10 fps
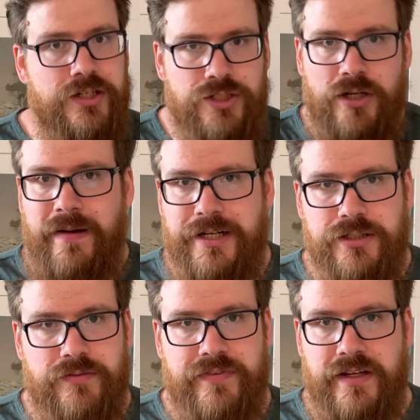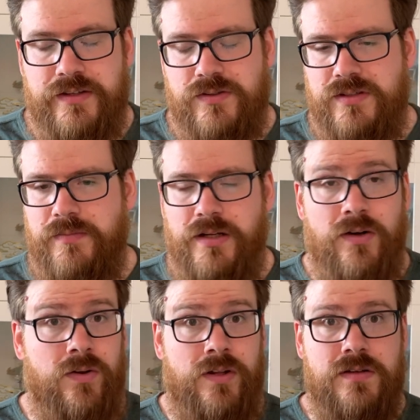Joe action figures or something
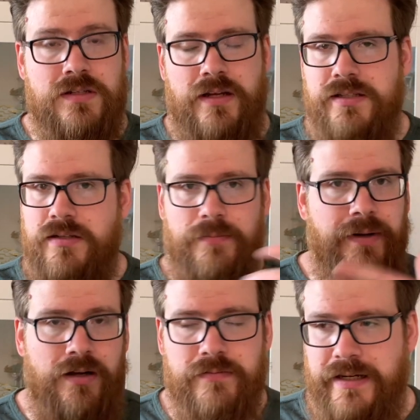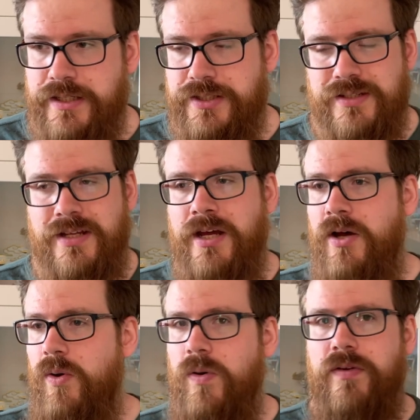along those lines, Power Rangers,
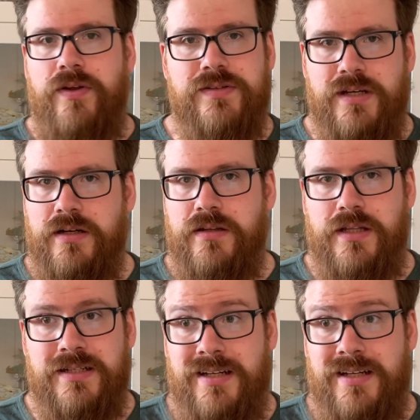all of those kind of things.